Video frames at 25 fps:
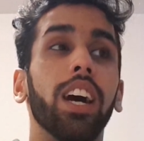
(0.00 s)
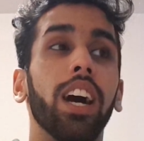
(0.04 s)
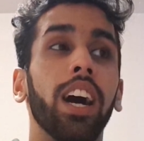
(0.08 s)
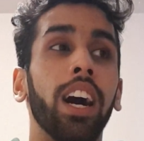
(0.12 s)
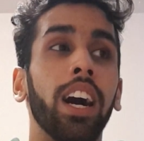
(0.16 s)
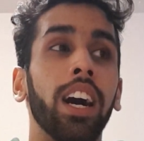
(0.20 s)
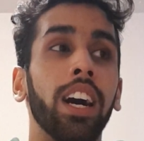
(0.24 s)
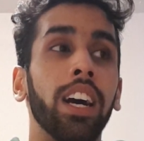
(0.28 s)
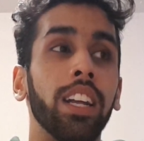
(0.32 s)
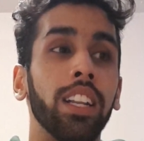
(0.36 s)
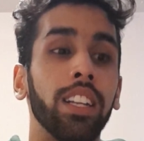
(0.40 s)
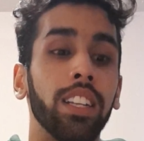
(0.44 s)

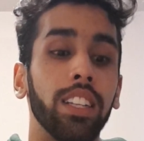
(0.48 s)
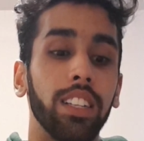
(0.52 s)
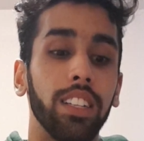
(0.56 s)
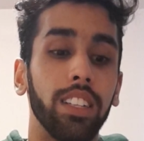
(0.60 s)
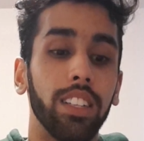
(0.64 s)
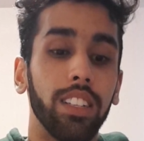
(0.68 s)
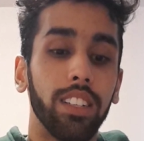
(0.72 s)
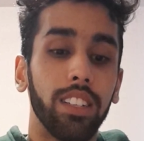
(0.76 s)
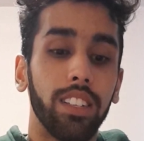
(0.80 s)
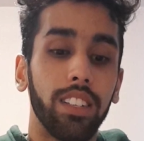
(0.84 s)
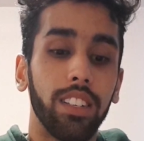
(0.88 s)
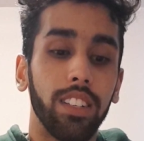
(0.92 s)

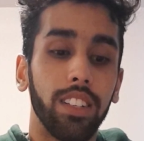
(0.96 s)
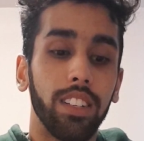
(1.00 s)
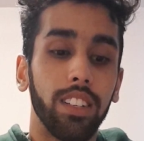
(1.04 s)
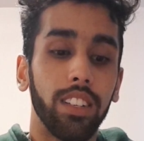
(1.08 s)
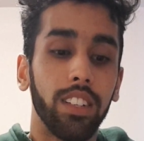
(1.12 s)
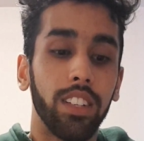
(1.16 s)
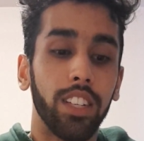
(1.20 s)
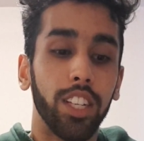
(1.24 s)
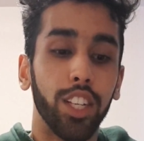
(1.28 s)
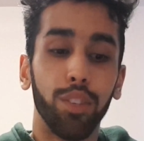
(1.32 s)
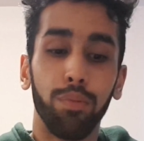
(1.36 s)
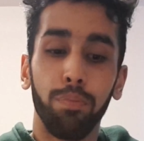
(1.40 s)
and
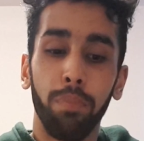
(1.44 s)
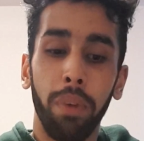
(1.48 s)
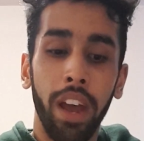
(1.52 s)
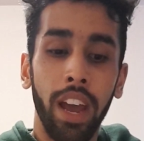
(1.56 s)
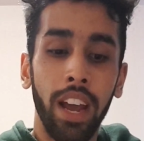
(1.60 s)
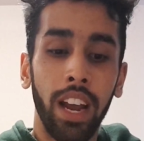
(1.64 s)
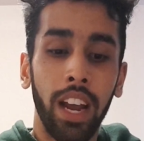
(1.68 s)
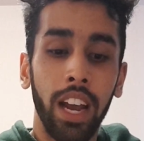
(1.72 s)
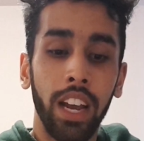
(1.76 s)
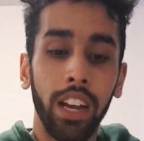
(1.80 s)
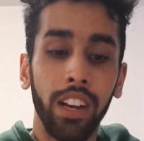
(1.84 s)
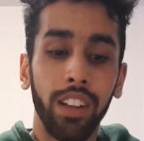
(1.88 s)

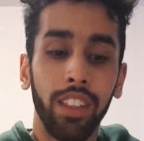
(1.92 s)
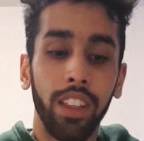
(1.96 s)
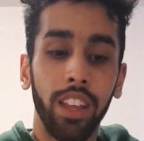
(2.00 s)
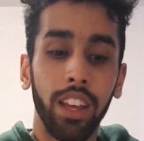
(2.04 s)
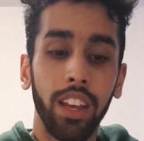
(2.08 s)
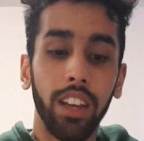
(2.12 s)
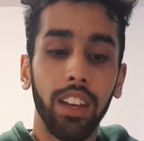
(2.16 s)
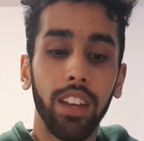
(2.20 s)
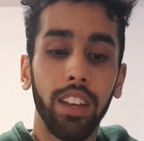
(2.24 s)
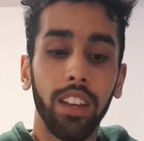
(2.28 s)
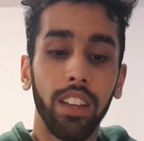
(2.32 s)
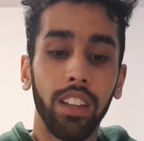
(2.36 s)
despair kind of
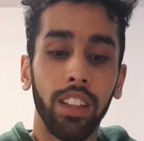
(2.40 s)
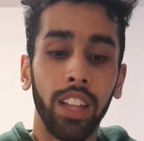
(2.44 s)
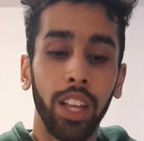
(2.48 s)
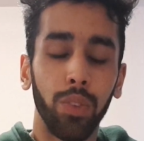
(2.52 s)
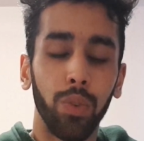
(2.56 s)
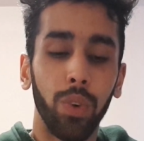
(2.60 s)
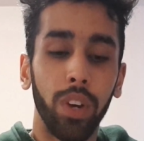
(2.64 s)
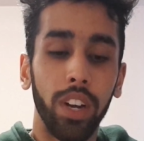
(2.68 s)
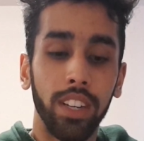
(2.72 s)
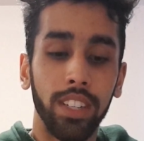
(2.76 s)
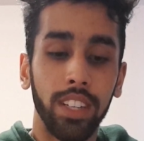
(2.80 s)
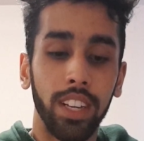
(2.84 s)
thing.
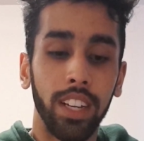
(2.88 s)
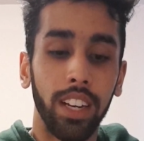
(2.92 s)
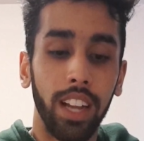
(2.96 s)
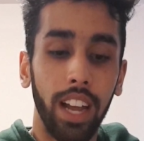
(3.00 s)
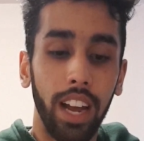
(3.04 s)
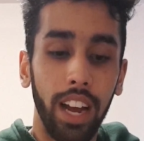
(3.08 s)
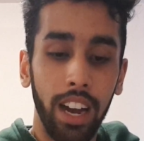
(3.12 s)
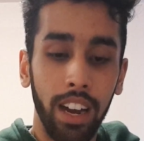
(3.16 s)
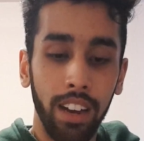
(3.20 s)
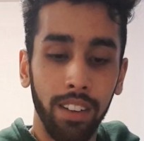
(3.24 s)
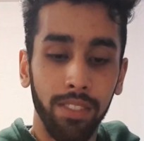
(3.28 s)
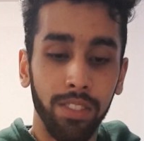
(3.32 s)
That's why I said
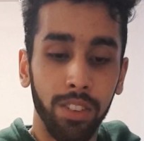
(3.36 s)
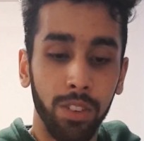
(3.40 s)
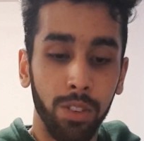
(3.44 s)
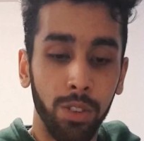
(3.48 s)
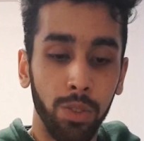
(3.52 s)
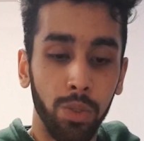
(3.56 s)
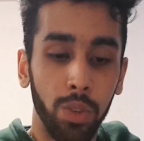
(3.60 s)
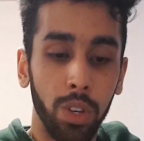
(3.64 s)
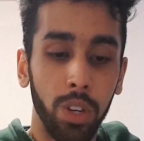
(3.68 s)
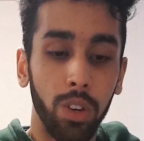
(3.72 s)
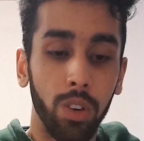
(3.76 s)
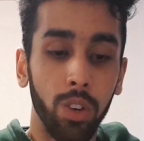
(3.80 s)
after
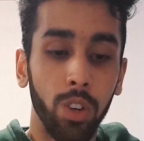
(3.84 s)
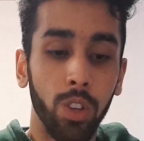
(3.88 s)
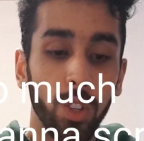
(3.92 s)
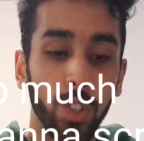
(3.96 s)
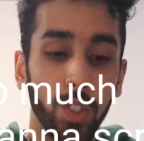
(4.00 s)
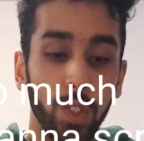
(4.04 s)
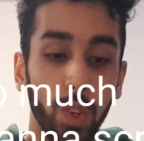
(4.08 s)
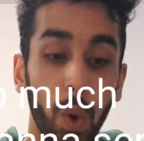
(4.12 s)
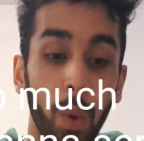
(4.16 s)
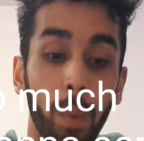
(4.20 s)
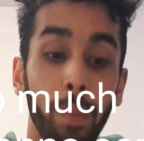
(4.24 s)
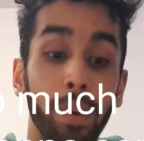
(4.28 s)
as well,
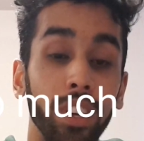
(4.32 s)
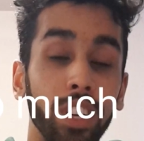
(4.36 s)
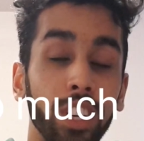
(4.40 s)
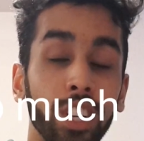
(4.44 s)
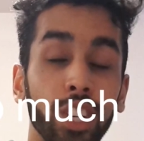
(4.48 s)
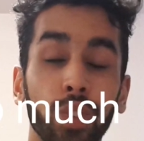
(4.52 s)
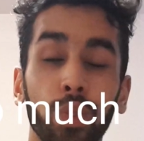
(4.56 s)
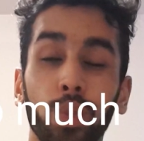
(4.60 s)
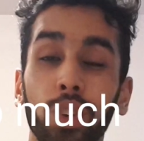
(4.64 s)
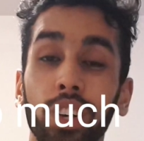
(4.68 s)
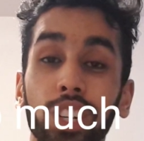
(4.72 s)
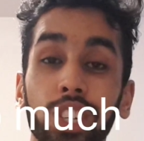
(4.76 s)
so much I
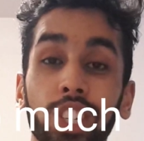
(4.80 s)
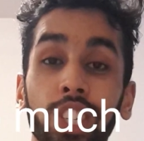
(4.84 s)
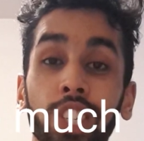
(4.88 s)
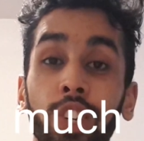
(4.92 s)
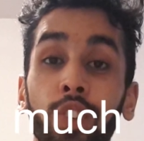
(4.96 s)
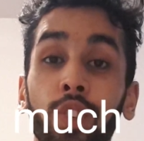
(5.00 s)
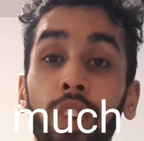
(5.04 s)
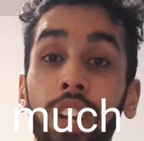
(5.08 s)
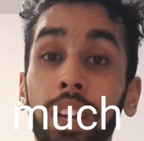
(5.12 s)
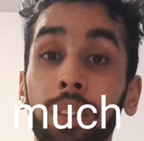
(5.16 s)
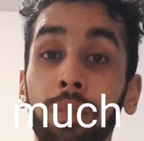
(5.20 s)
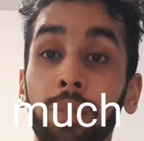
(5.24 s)
just want to
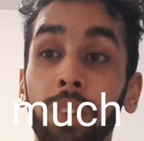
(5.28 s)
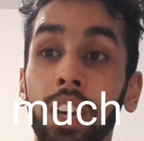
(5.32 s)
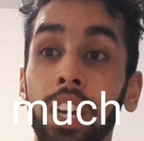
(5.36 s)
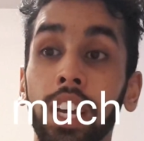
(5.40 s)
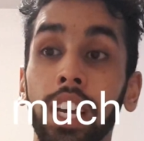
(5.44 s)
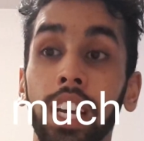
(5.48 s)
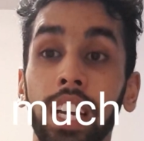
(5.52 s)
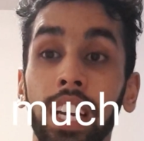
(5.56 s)
scream.